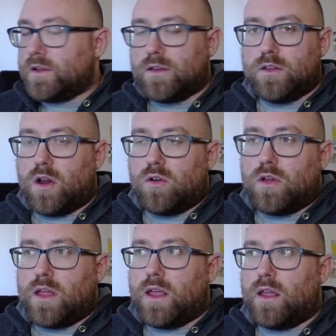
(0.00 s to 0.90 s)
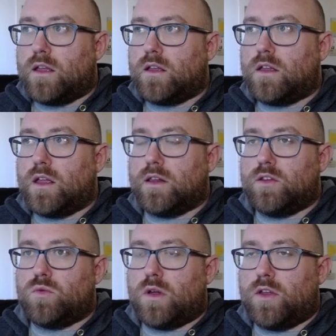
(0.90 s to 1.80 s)
and
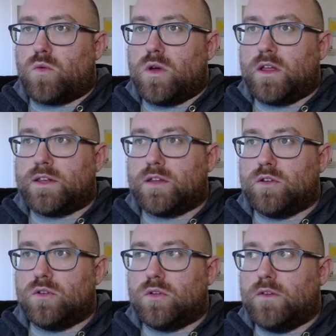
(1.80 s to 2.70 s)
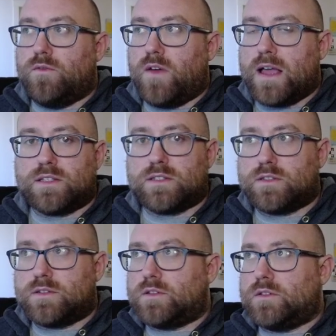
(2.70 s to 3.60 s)
you're willing to
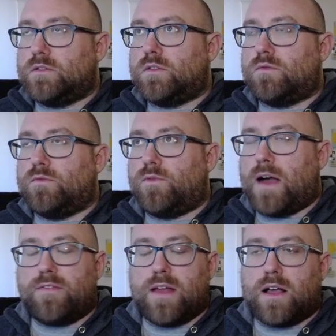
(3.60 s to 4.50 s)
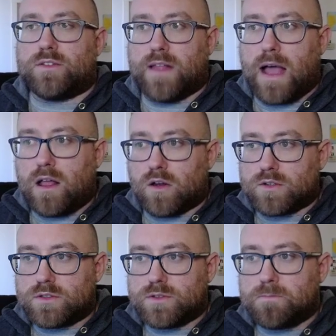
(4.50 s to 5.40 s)
invest
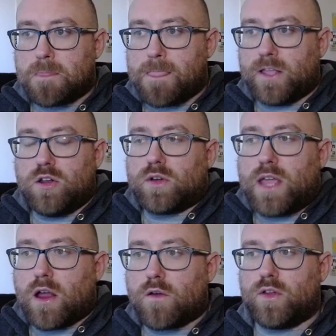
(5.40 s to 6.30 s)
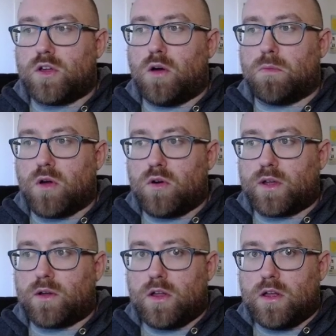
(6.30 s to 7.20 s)
$5,000 and you don't care if you go broke
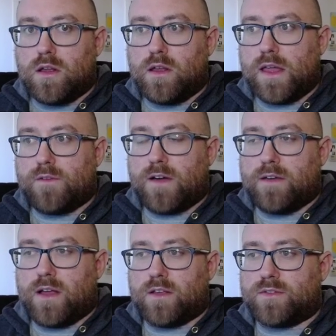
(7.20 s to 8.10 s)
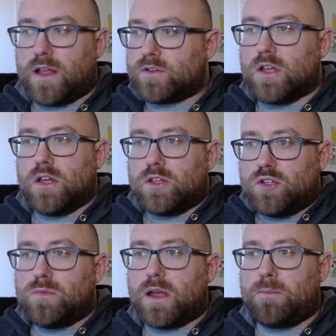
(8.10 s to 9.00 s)
in that $5,000,
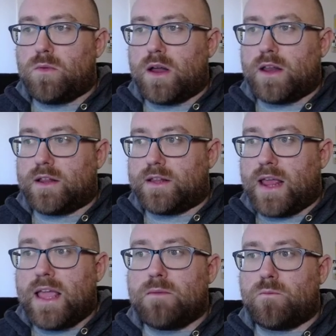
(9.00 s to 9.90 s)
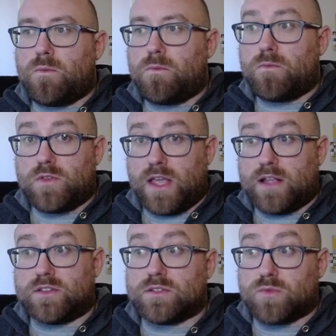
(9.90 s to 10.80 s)
you might be wanting to take
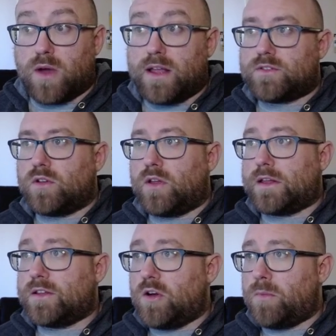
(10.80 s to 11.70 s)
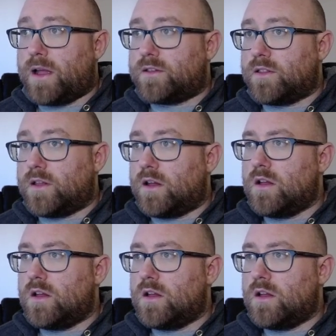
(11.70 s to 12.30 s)
chances, right? So like, to go back to the